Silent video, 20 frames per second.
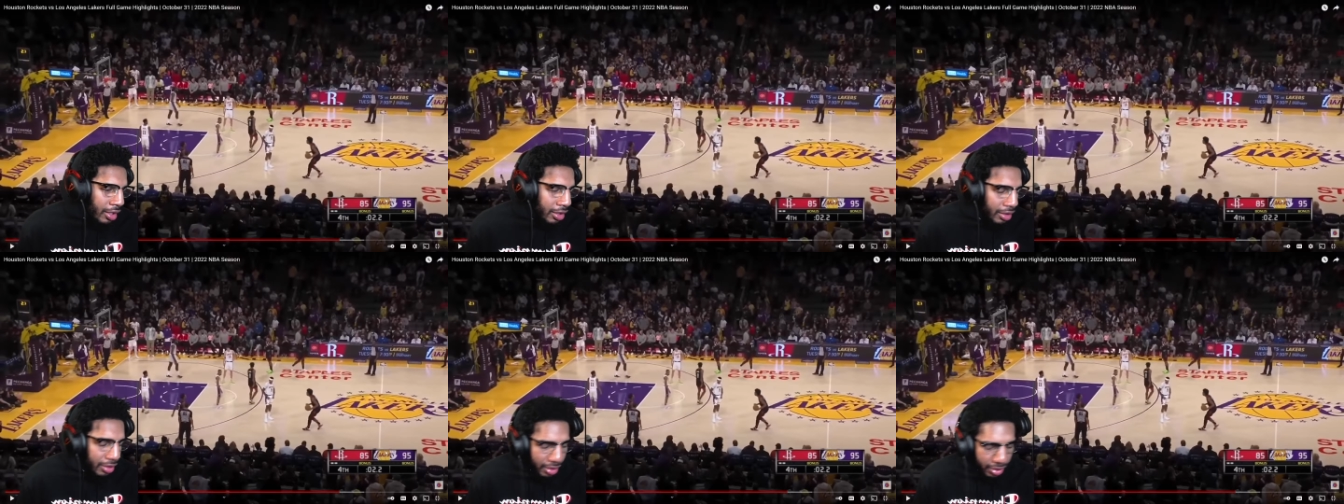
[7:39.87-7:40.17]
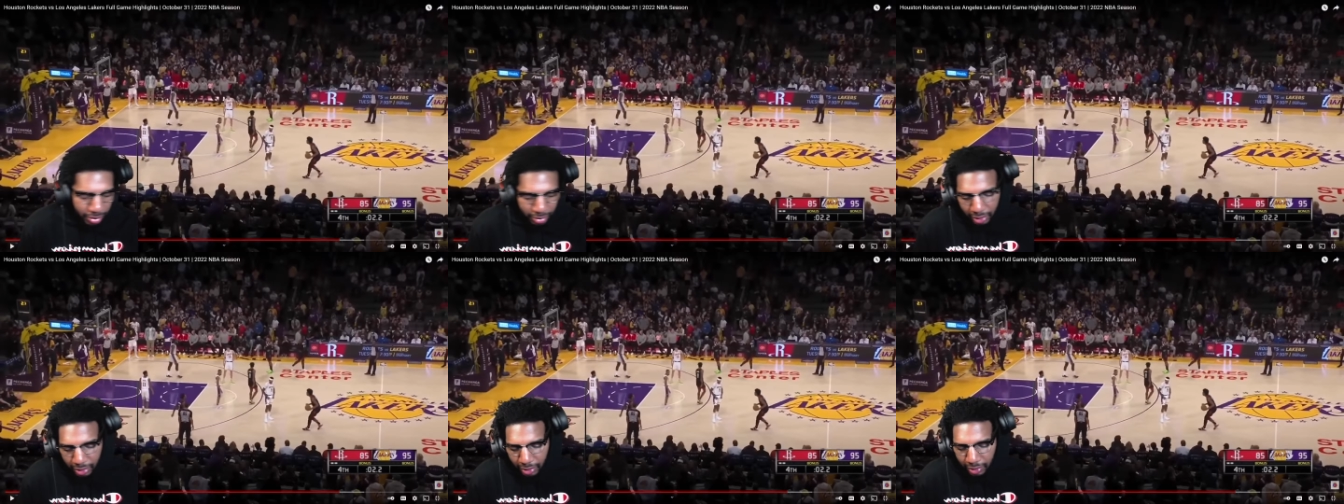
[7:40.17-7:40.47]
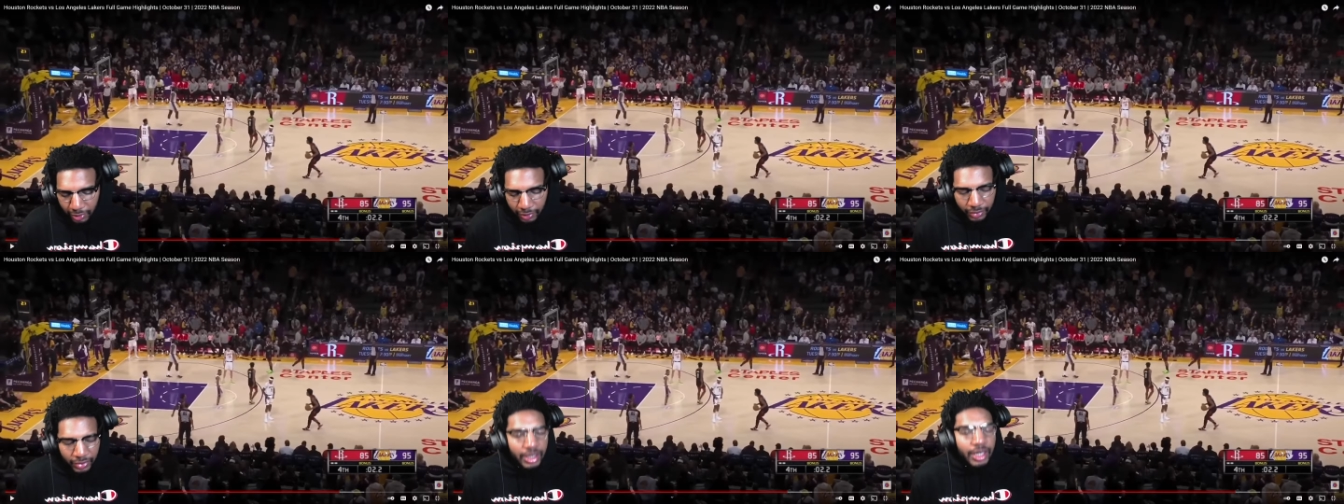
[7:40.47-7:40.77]
So
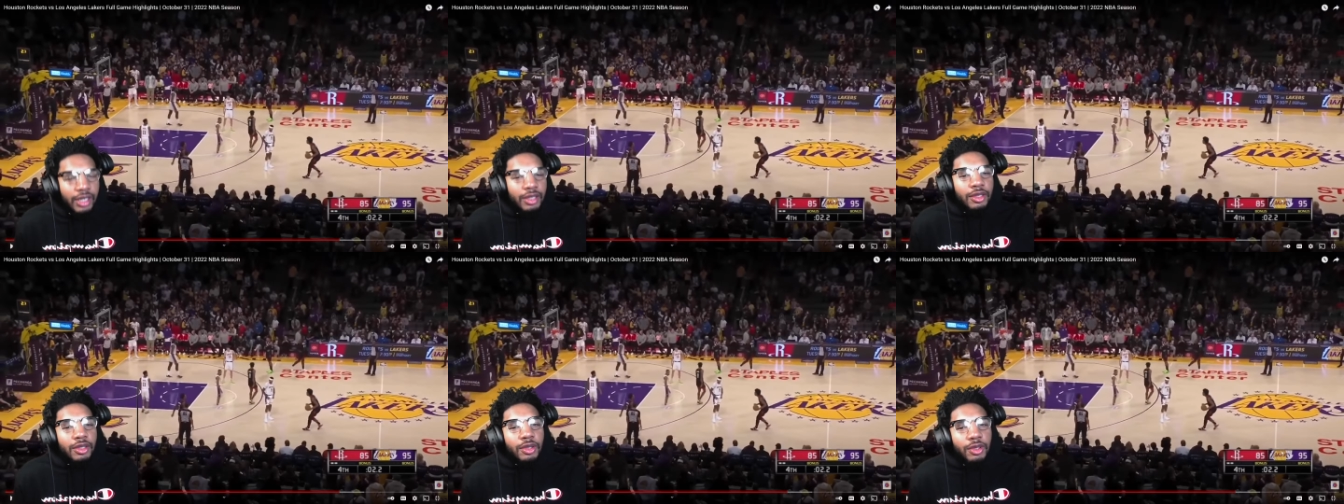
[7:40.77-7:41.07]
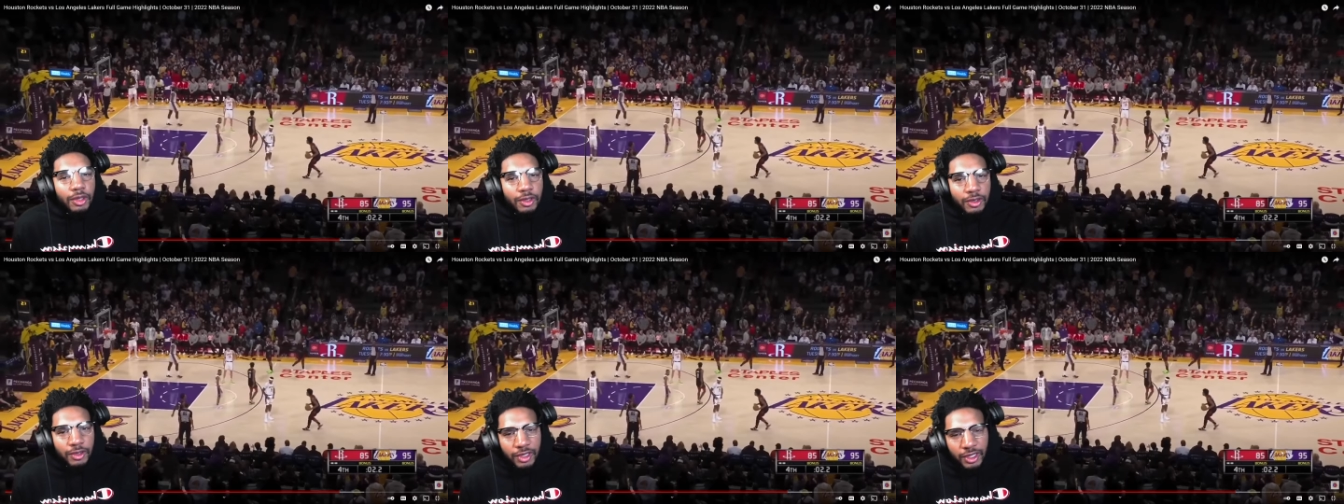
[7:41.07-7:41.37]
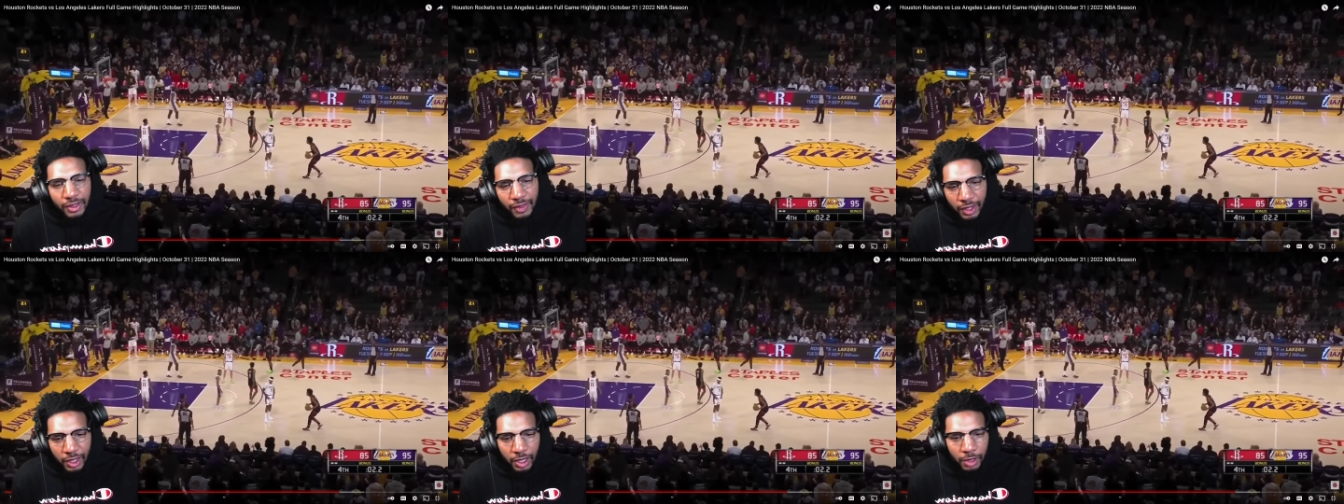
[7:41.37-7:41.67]
shoot, that's gonna do it for
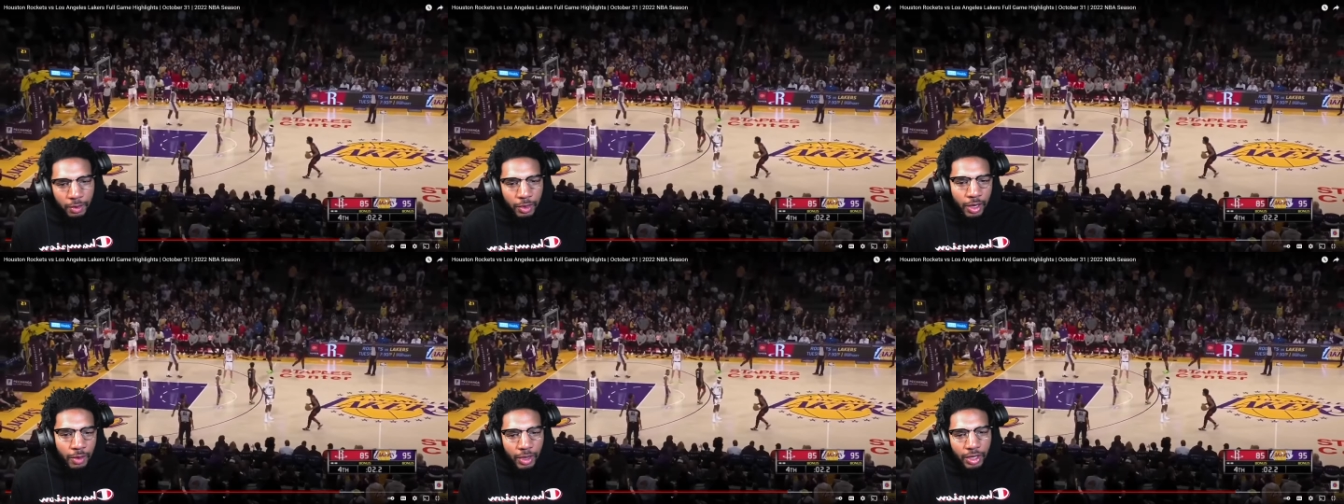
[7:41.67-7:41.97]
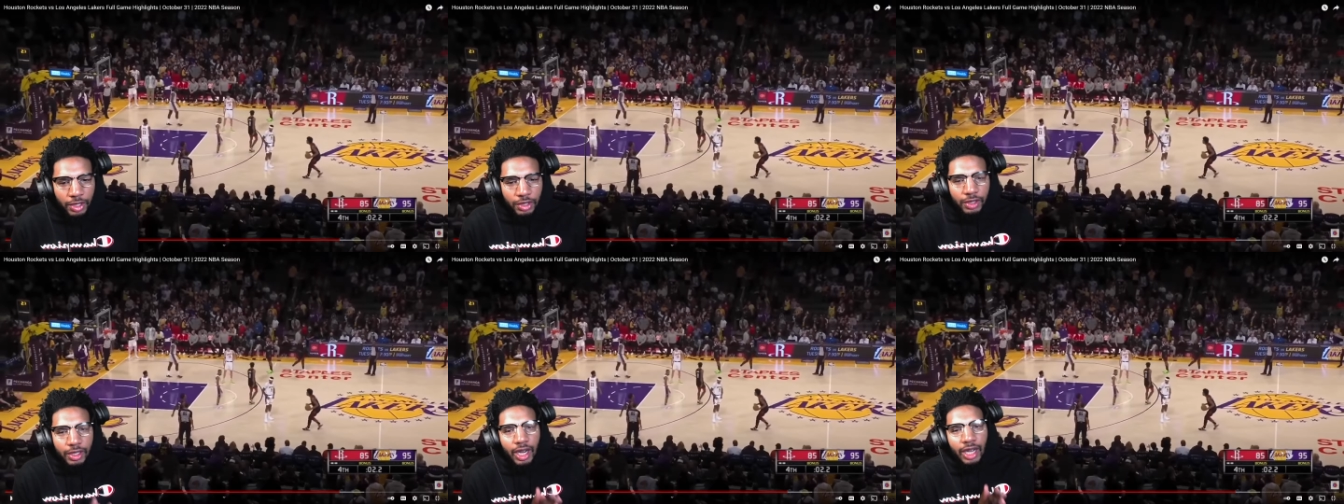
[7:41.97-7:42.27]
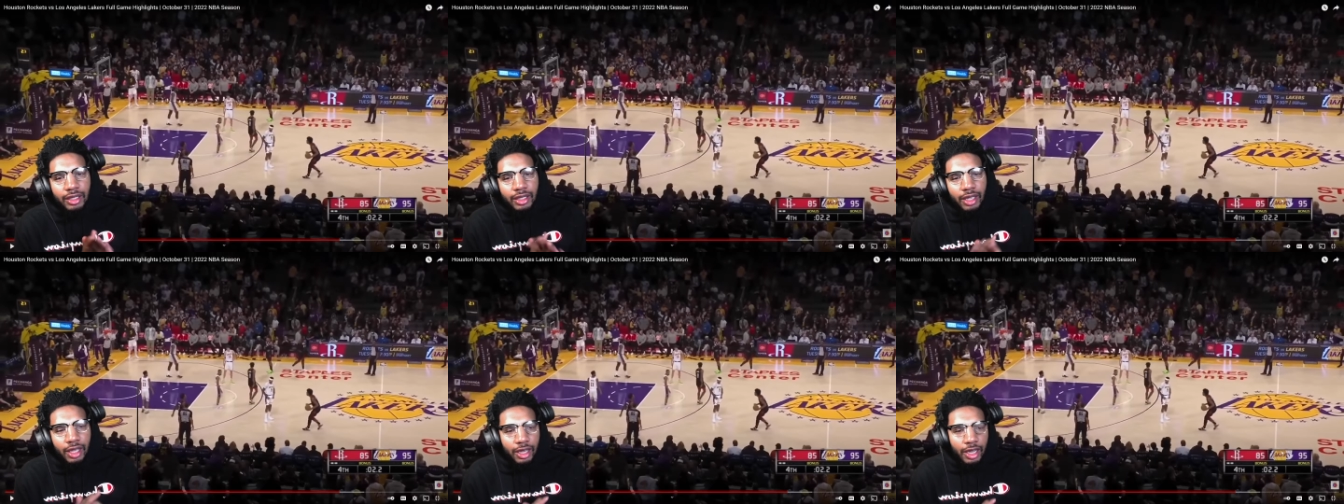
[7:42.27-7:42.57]
this video, man. Make sure you
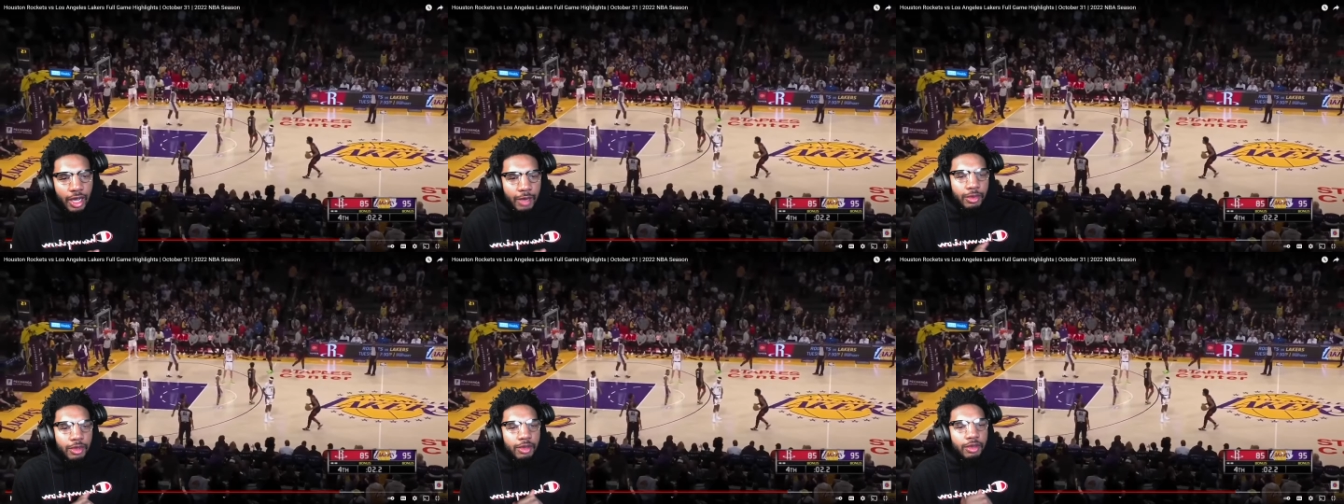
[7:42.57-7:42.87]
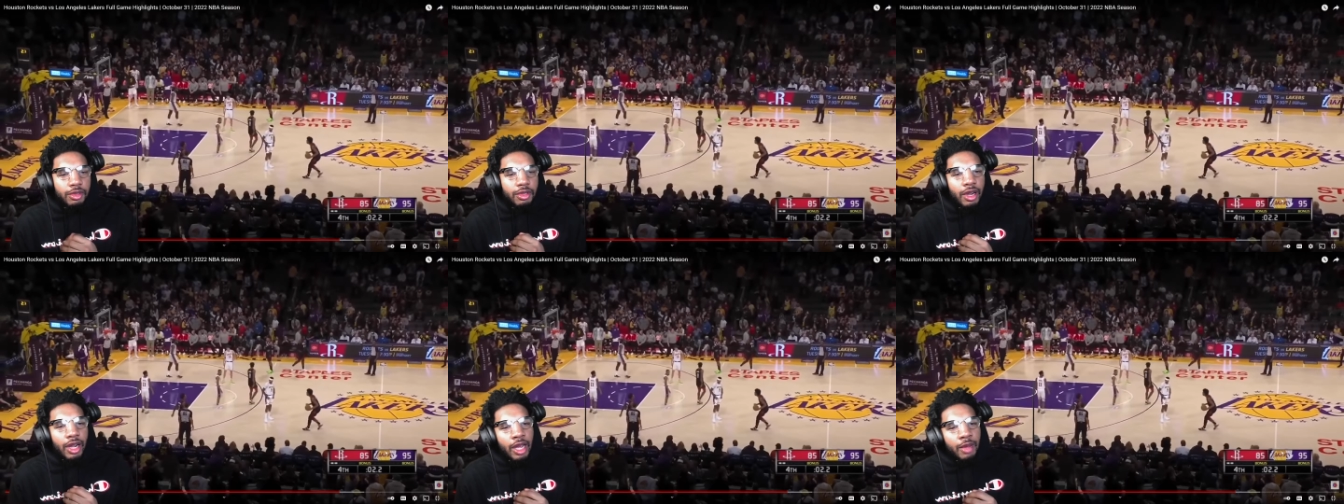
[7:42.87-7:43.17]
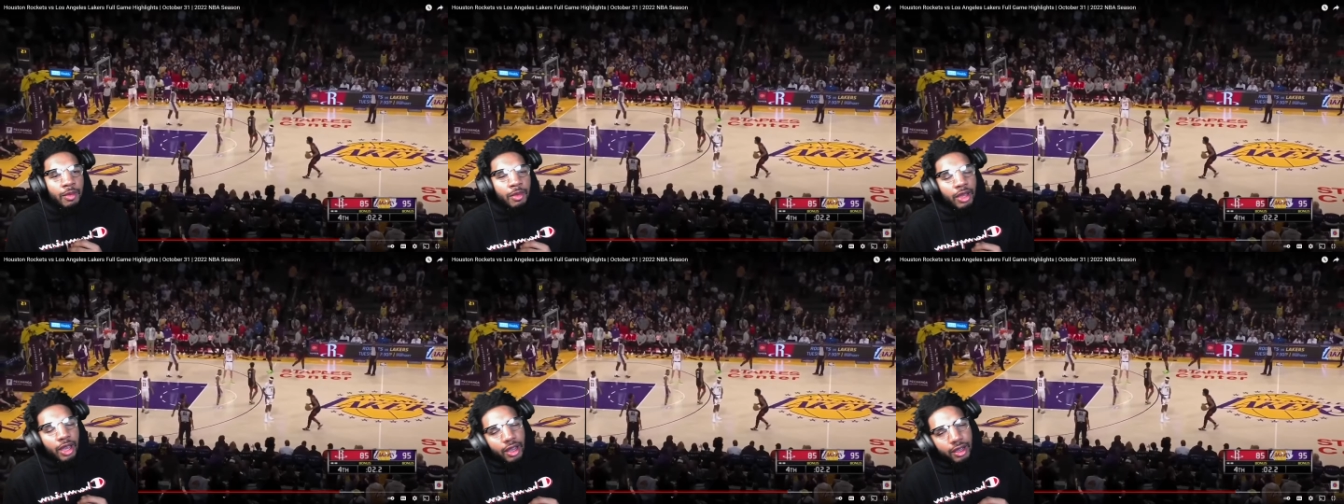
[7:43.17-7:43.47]
guys like, comment, subscribe.